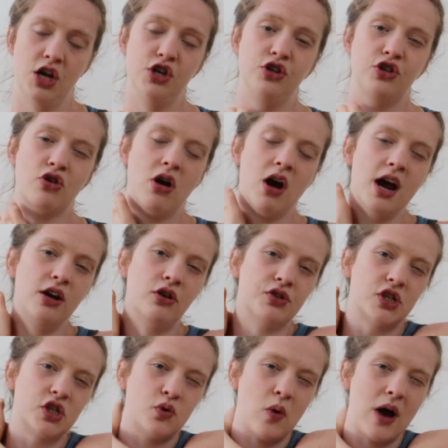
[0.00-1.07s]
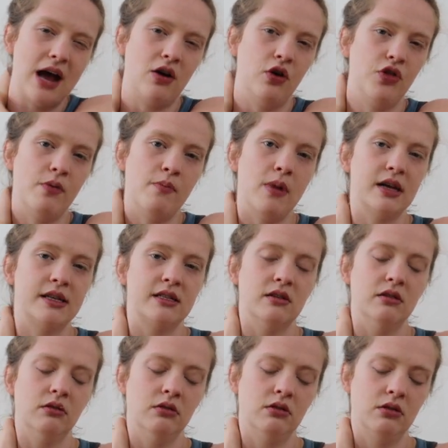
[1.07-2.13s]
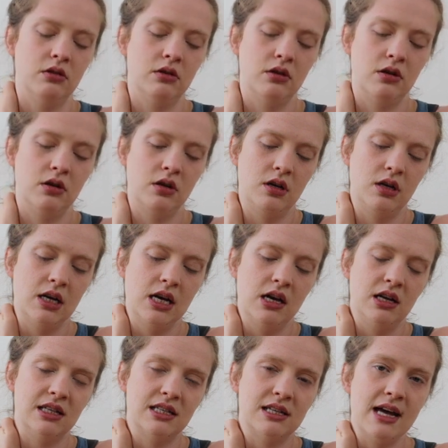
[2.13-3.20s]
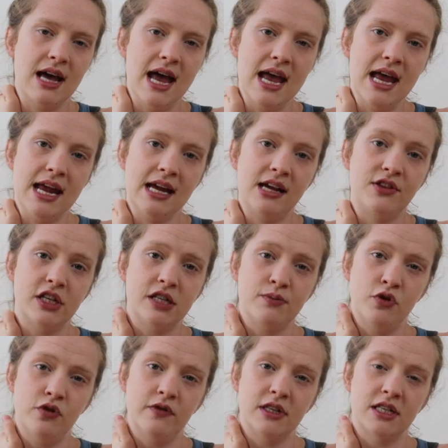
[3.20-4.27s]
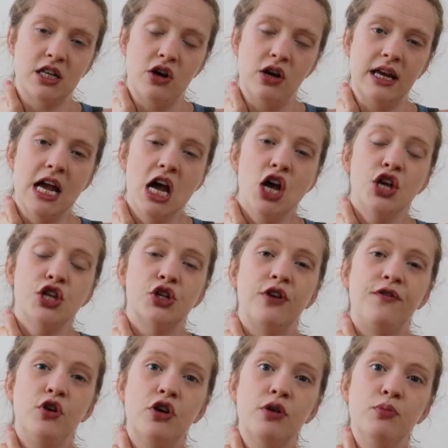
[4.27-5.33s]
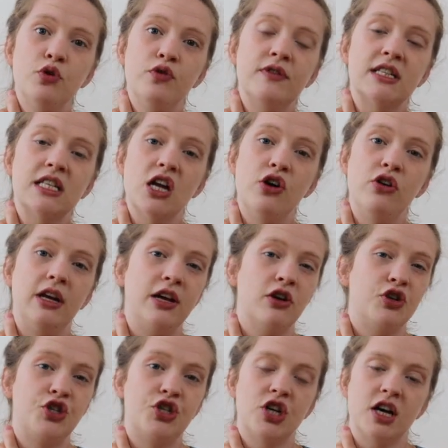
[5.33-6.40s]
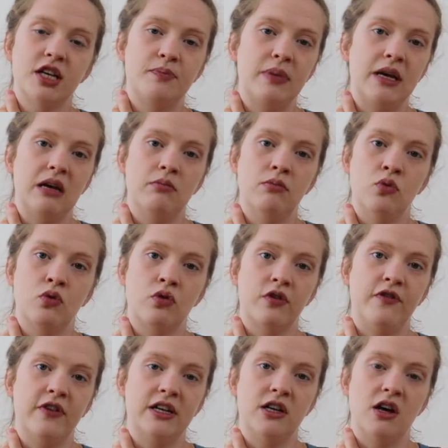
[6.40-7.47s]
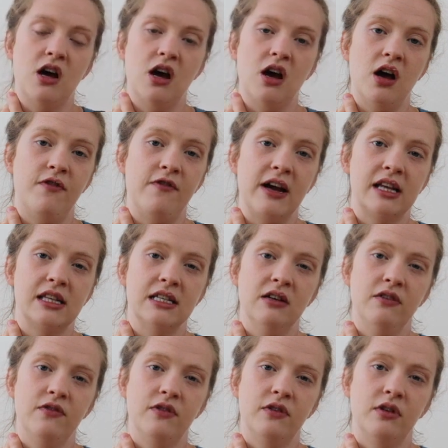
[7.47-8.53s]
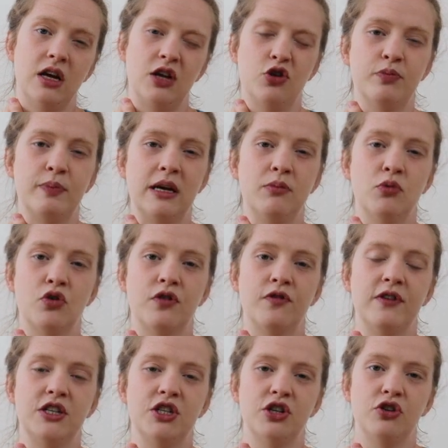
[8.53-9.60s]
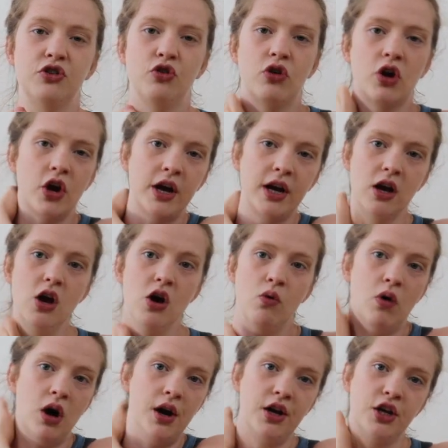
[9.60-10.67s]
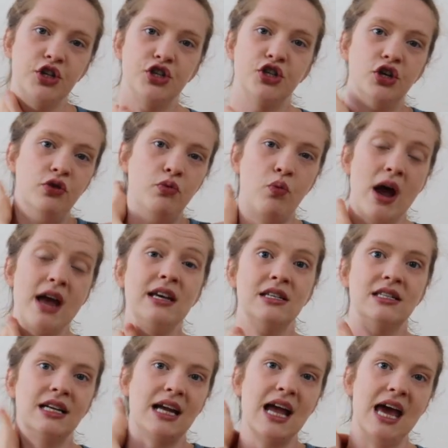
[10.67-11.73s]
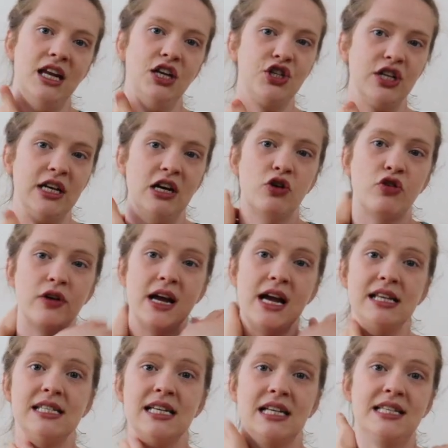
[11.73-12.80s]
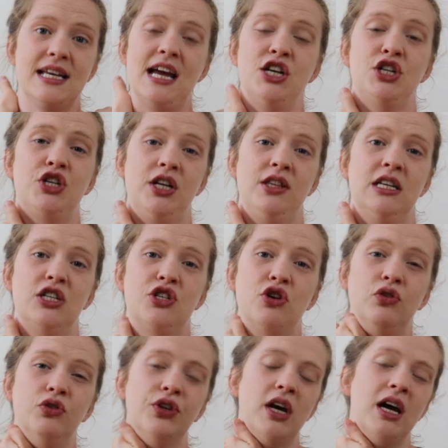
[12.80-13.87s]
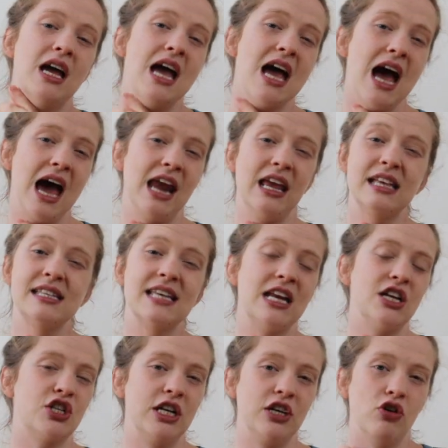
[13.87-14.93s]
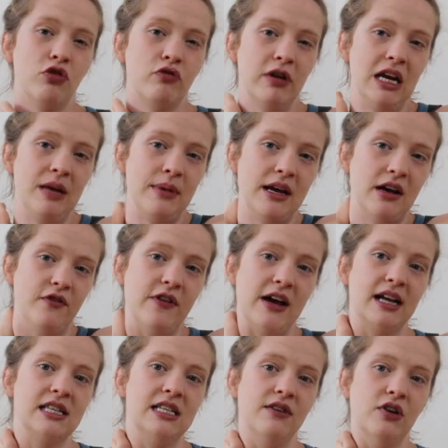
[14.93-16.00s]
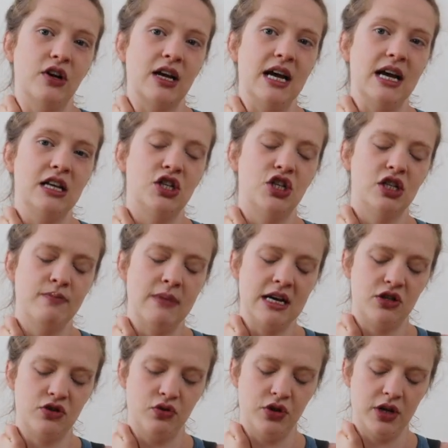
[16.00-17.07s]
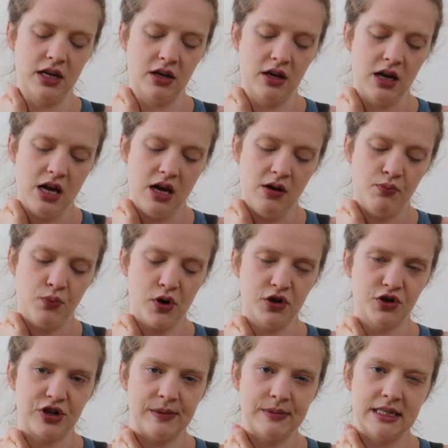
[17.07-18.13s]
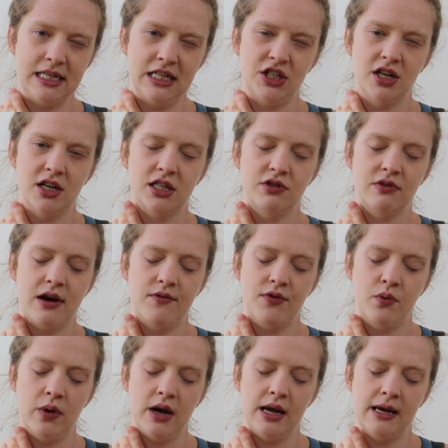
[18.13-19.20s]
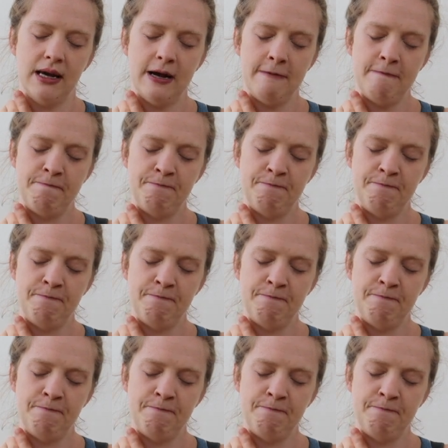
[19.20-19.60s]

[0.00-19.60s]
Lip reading: Try not to twang on the muscle. Take this movement slowly. So if you can move slowly, you're just being more effective, and you're being more efficient. You're not going 1, 2, wasting energy, creating tension in this shoulder, and essentially not really being effective, okay? So just make sure that bra straps, t-shirts are out of the way, yeah?